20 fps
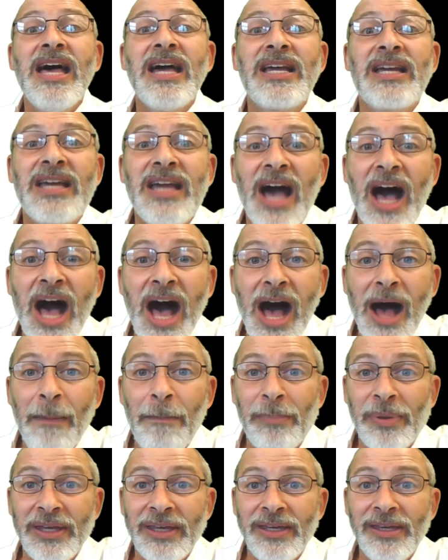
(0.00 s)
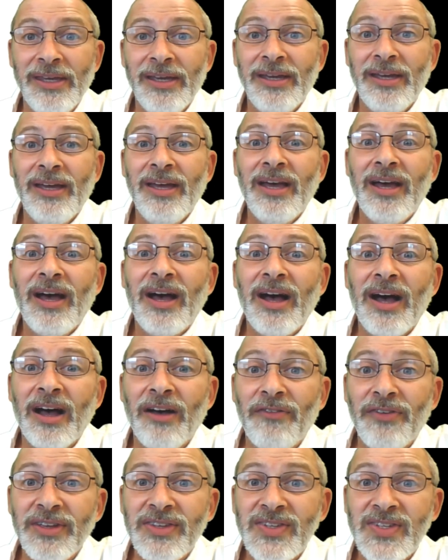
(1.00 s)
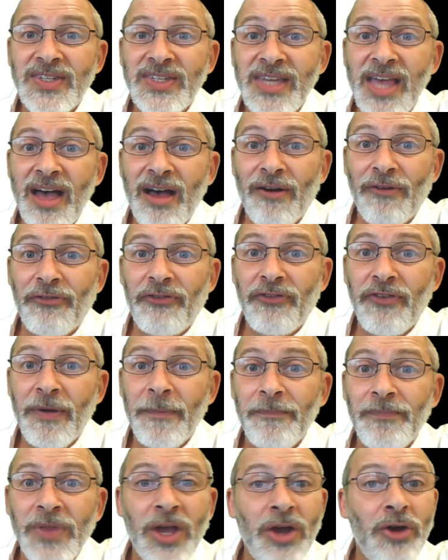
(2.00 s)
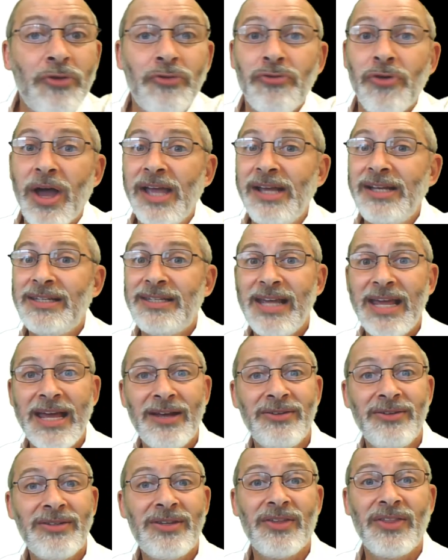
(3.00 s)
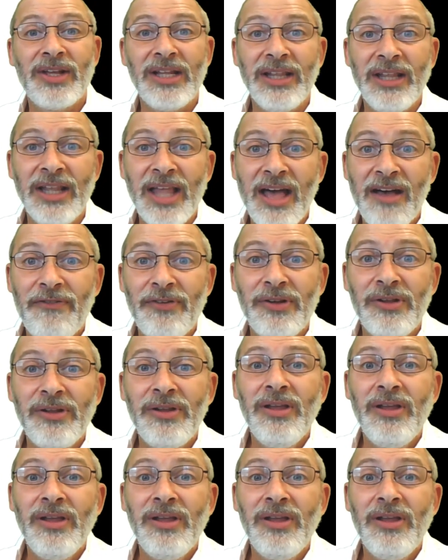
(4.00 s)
copy of itself, right down to the level